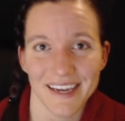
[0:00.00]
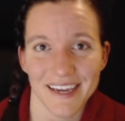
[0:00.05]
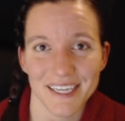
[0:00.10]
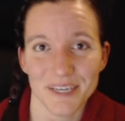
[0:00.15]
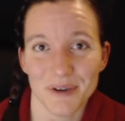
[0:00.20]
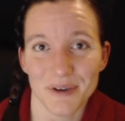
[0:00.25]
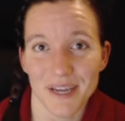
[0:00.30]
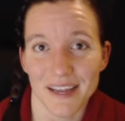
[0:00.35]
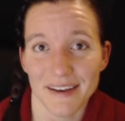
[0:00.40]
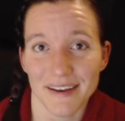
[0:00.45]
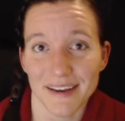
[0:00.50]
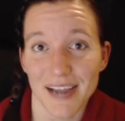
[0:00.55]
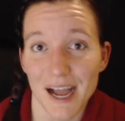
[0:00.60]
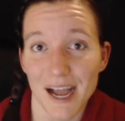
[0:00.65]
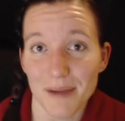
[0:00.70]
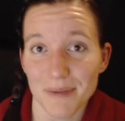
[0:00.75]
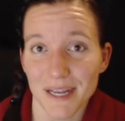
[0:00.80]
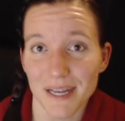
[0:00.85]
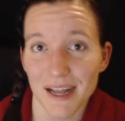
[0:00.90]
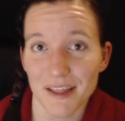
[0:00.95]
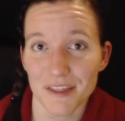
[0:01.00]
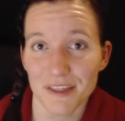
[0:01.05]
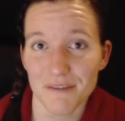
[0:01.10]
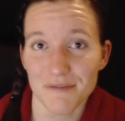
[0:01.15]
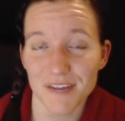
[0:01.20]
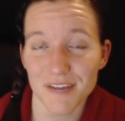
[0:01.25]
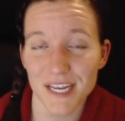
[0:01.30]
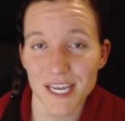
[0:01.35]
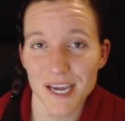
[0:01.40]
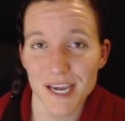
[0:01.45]
You can comment on the
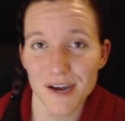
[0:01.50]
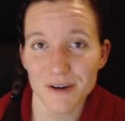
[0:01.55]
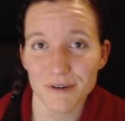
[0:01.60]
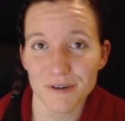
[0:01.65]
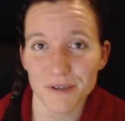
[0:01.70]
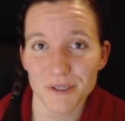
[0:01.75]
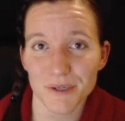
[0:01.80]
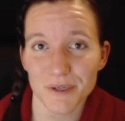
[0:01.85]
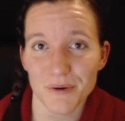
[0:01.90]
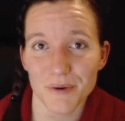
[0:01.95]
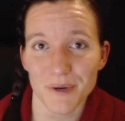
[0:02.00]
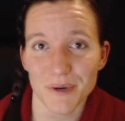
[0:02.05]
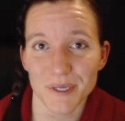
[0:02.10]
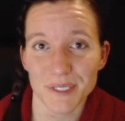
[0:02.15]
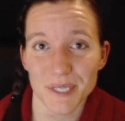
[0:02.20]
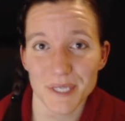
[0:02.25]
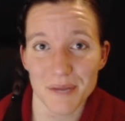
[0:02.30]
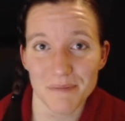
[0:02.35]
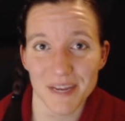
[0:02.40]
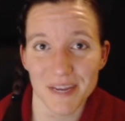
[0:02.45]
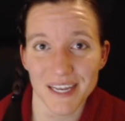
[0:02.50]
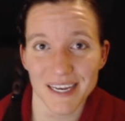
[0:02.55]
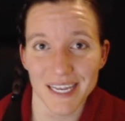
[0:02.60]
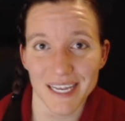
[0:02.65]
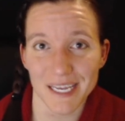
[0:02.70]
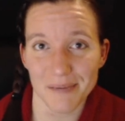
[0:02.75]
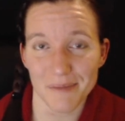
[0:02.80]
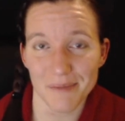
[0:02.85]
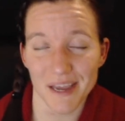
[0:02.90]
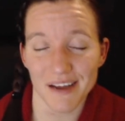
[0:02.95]
videos or send me
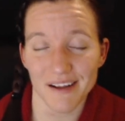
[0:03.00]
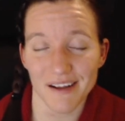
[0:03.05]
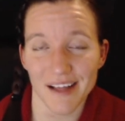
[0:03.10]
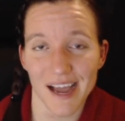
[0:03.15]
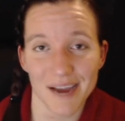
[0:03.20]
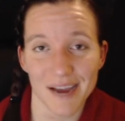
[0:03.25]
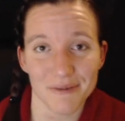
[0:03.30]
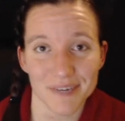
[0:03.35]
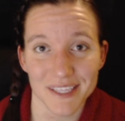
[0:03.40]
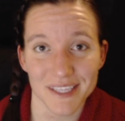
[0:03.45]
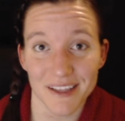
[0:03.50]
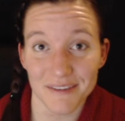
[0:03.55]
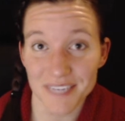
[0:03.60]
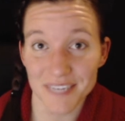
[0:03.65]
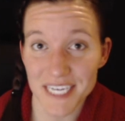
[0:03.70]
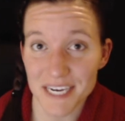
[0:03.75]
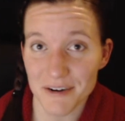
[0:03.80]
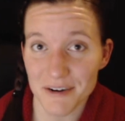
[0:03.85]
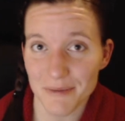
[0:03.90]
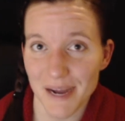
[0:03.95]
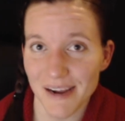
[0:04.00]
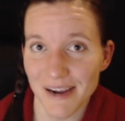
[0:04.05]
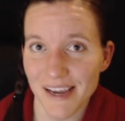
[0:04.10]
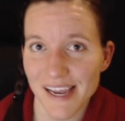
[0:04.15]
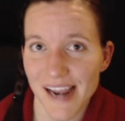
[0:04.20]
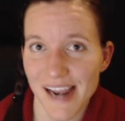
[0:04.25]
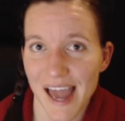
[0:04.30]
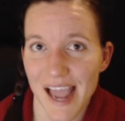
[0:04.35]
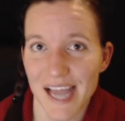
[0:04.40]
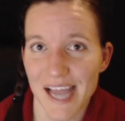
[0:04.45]
an email. I would love to hear about
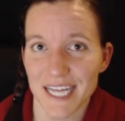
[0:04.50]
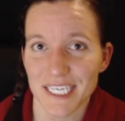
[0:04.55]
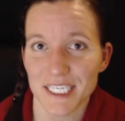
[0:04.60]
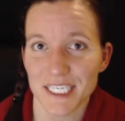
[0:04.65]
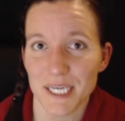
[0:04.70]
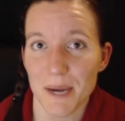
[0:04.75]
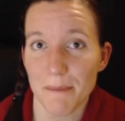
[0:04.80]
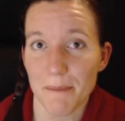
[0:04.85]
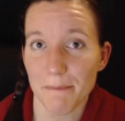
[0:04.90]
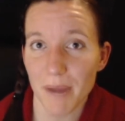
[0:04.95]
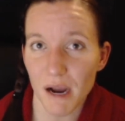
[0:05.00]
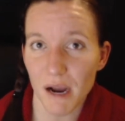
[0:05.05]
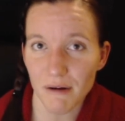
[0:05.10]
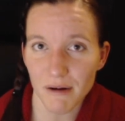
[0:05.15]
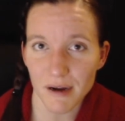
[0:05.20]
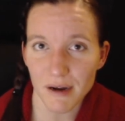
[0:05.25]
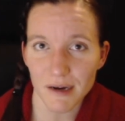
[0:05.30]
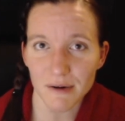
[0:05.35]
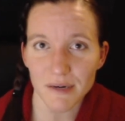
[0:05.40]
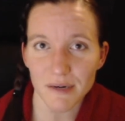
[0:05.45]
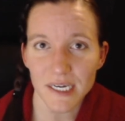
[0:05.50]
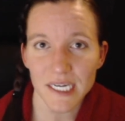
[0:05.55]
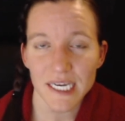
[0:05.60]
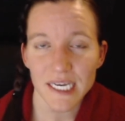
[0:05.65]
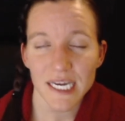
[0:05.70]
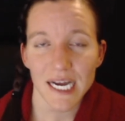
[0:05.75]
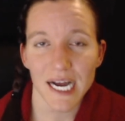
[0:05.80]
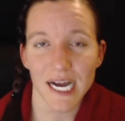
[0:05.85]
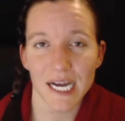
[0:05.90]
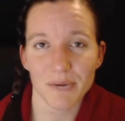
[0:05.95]
it. And tomorrow
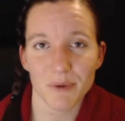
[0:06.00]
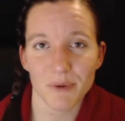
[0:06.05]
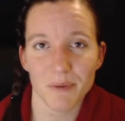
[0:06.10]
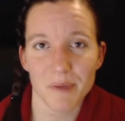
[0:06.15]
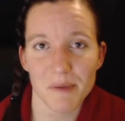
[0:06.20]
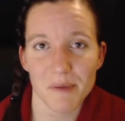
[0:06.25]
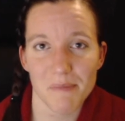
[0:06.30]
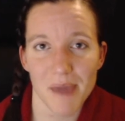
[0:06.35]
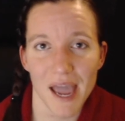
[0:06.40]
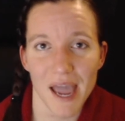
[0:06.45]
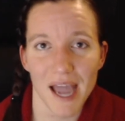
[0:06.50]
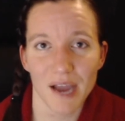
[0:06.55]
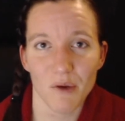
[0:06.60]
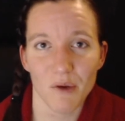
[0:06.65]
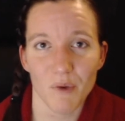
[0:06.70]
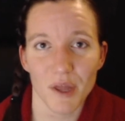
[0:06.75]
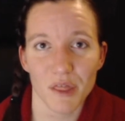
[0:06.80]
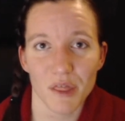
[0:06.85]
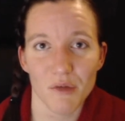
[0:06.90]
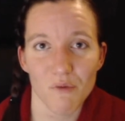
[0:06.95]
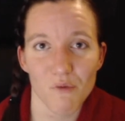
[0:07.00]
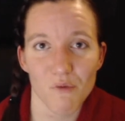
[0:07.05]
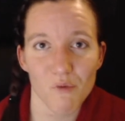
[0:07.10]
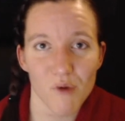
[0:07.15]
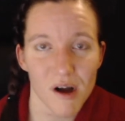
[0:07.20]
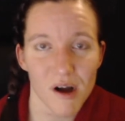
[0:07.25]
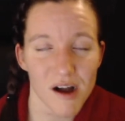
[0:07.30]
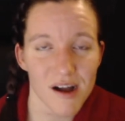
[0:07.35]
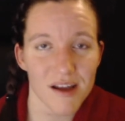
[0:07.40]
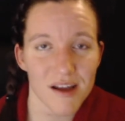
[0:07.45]
I will be back with
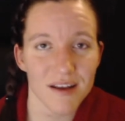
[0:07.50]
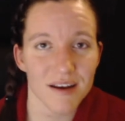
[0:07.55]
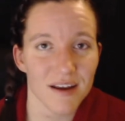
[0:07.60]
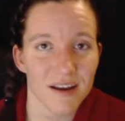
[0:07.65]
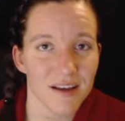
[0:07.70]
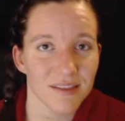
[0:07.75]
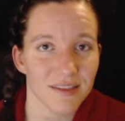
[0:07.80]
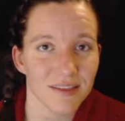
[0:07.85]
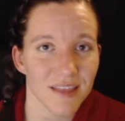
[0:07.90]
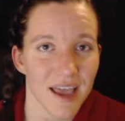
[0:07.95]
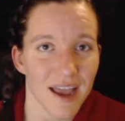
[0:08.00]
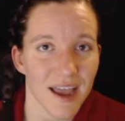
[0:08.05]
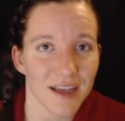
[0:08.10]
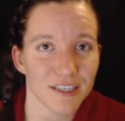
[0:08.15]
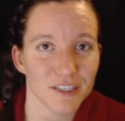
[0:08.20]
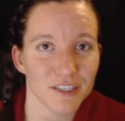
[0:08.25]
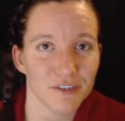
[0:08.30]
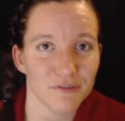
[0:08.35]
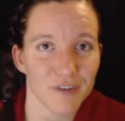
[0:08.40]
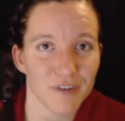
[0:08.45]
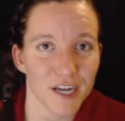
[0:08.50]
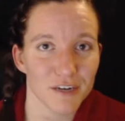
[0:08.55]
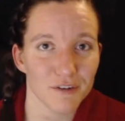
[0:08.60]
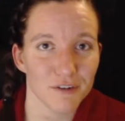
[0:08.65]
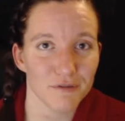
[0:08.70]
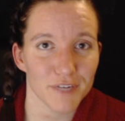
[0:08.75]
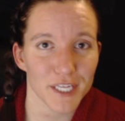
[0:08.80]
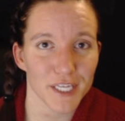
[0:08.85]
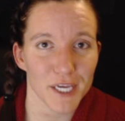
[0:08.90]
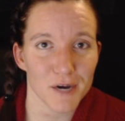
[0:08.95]
one last
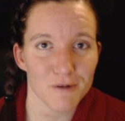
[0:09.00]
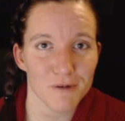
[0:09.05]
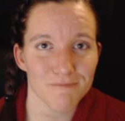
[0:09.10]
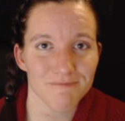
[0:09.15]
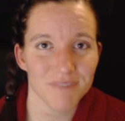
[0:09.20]
final video.